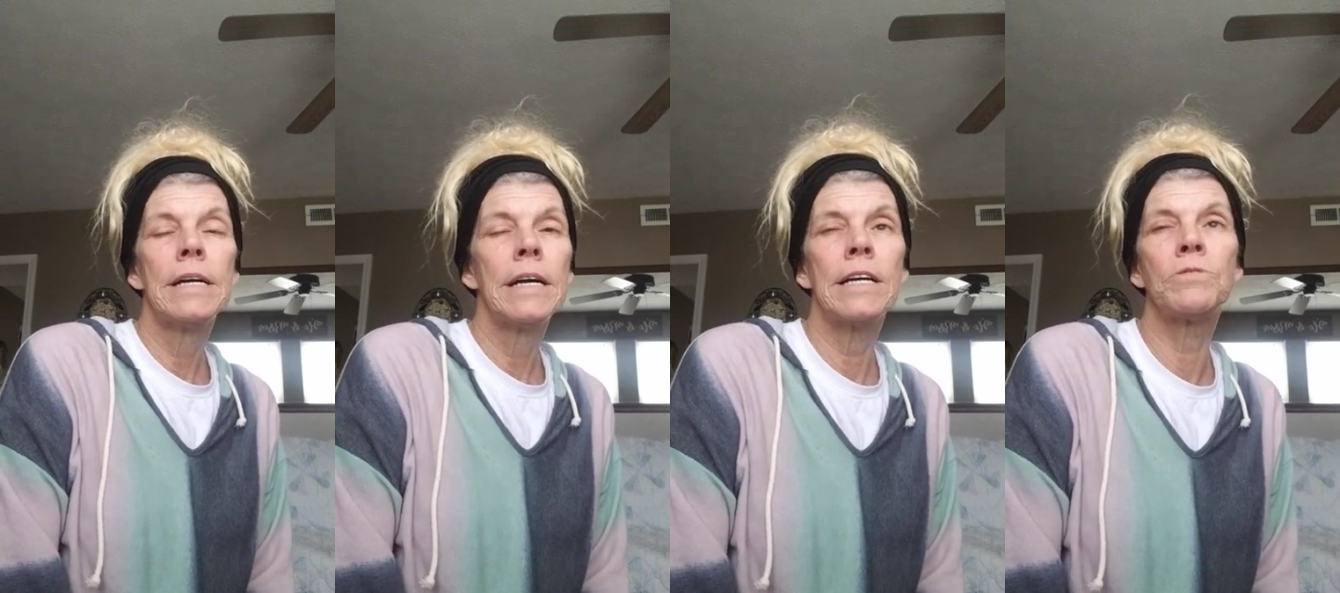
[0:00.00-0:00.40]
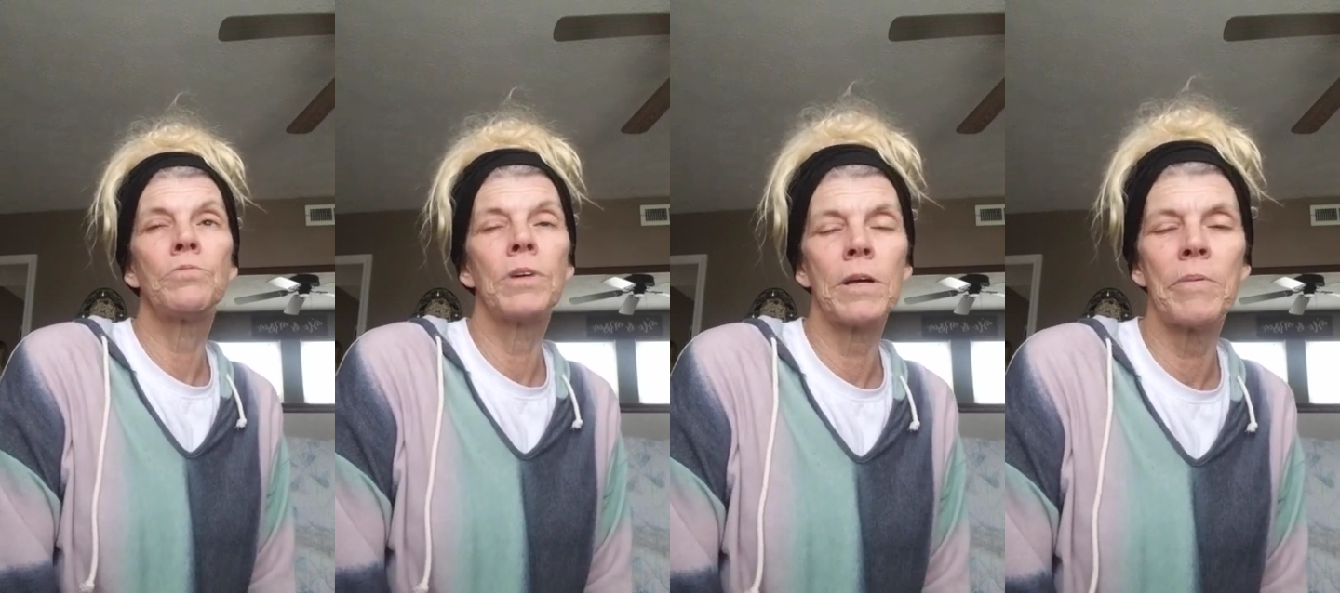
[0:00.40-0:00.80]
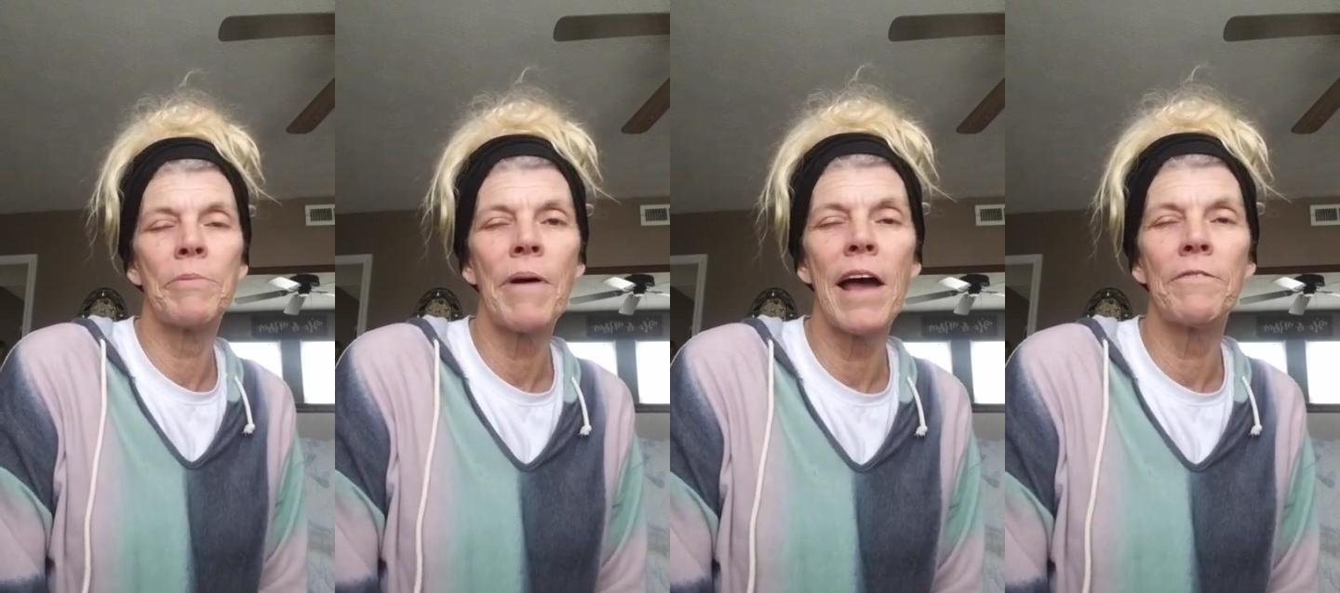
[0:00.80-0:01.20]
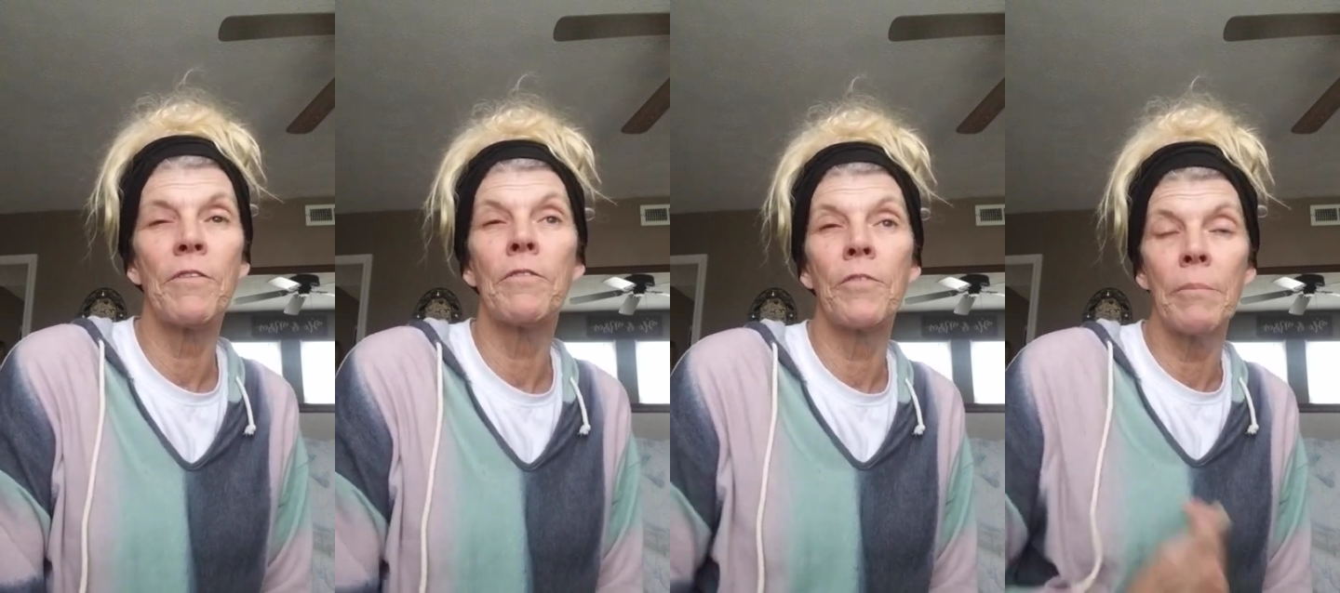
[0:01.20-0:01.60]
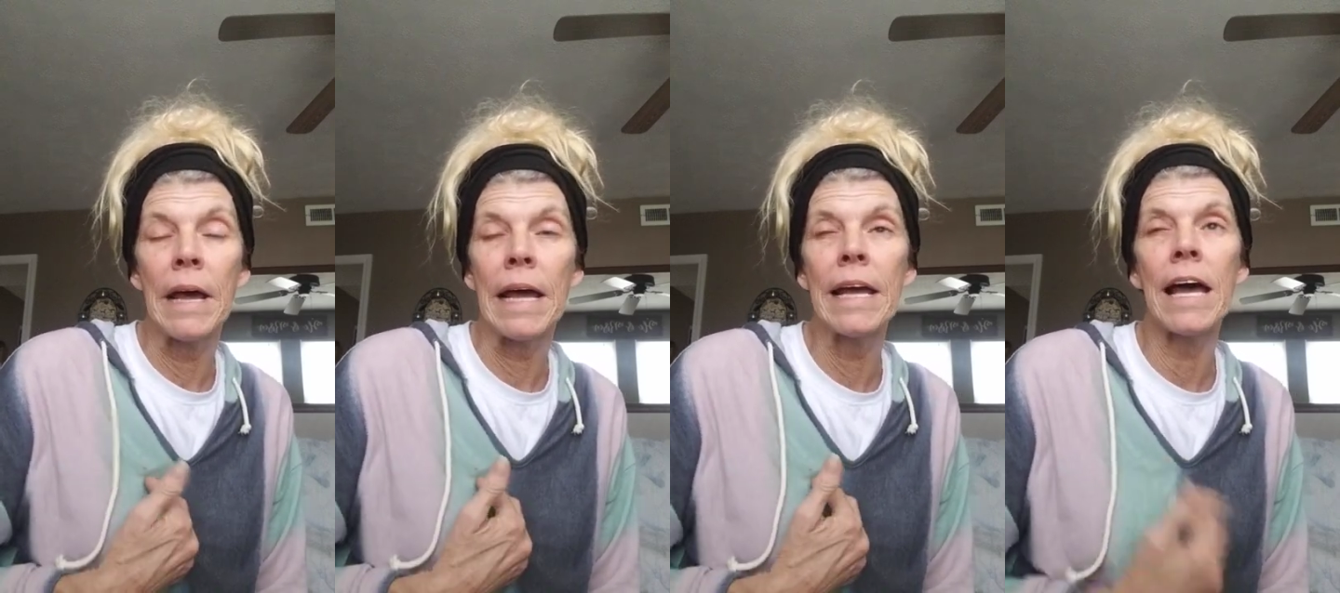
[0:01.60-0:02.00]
it's really been painful for me.